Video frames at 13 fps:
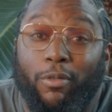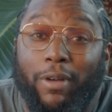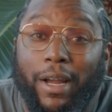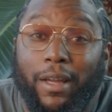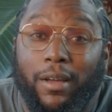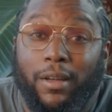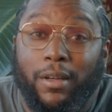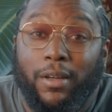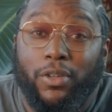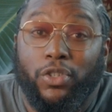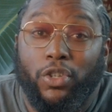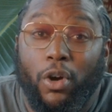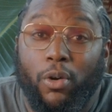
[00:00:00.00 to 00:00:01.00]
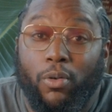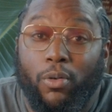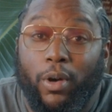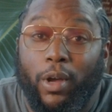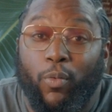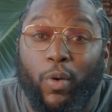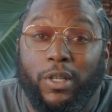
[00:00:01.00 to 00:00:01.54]
already. So
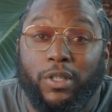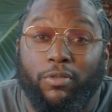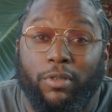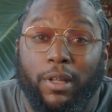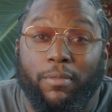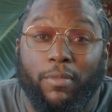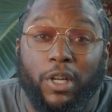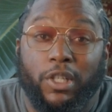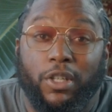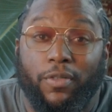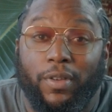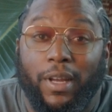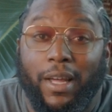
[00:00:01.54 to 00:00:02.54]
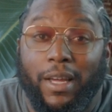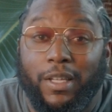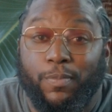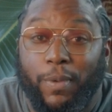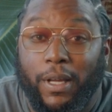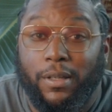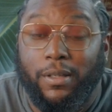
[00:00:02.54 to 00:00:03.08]
it wasn't really much of an
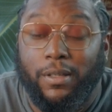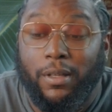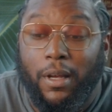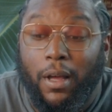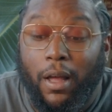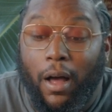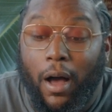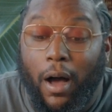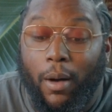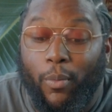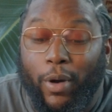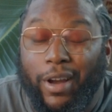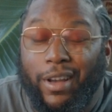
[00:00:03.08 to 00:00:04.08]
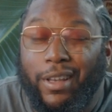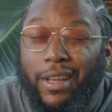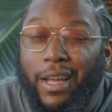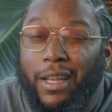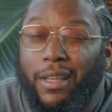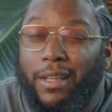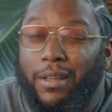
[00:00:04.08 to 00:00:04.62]
expense. Where it
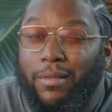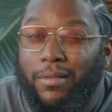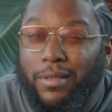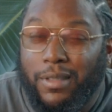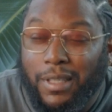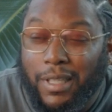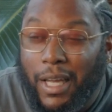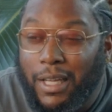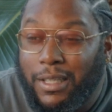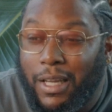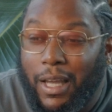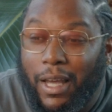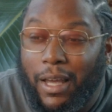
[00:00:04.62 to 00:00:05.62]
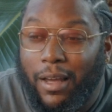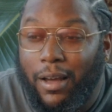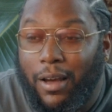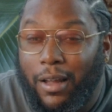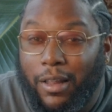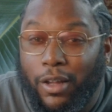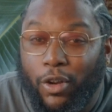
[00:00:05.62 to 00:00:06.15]
did tend to get
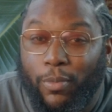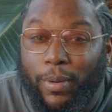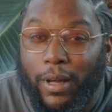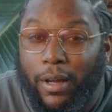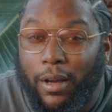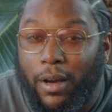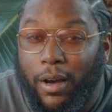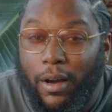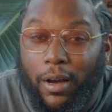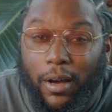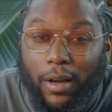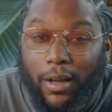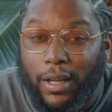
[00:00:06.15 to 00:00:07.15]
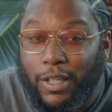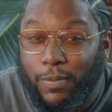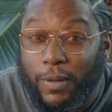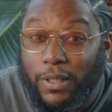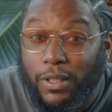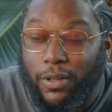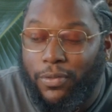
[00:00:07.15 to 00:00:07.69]
a little bit
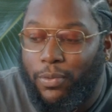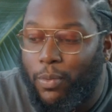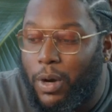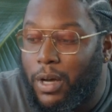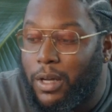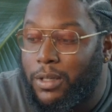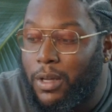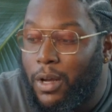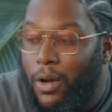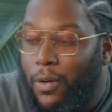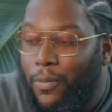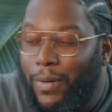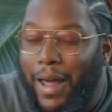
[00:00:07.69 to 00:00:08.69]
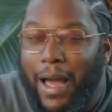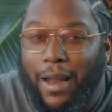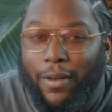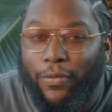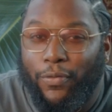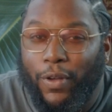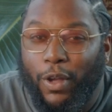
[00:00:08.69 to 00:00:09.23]
expensive was when I had
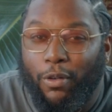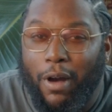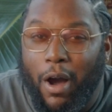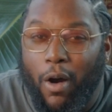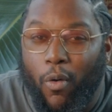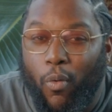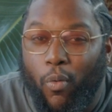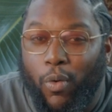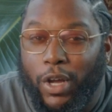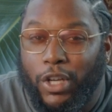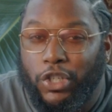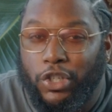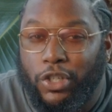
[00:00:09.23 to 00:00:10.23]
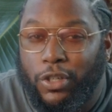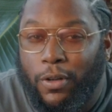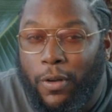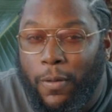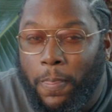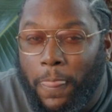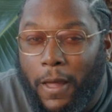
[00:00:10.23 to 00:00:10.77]
to figure out which
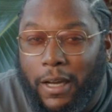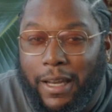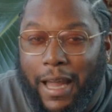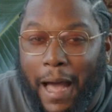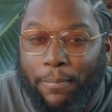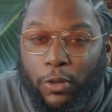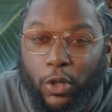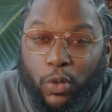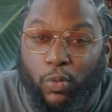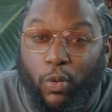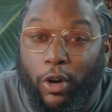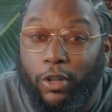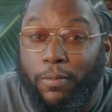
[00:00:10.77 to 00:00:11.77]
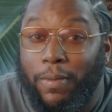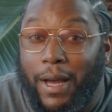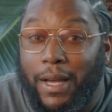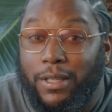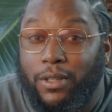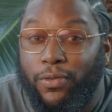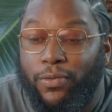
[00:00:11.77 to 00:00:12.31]
adapters worked
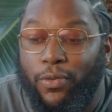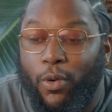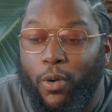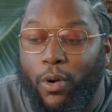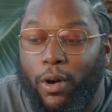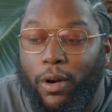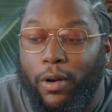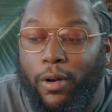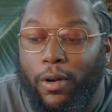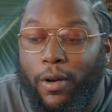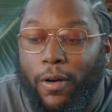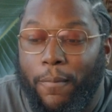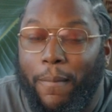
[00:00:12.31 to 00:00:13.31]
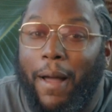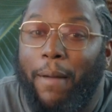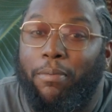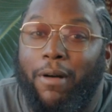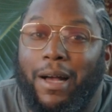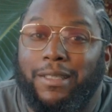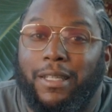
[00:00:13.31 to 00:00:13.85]
best for my
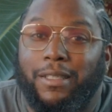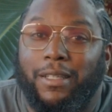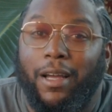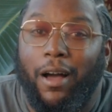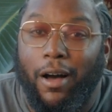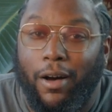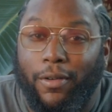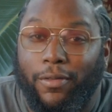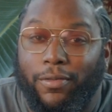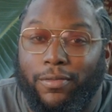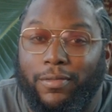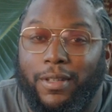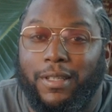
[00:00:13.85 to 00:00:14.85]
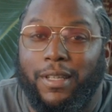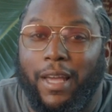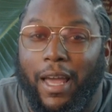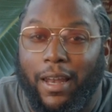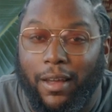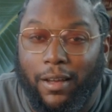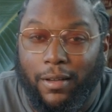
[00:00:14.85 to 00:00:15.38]
processing of the
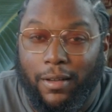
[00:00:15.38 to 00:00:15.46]
scanning.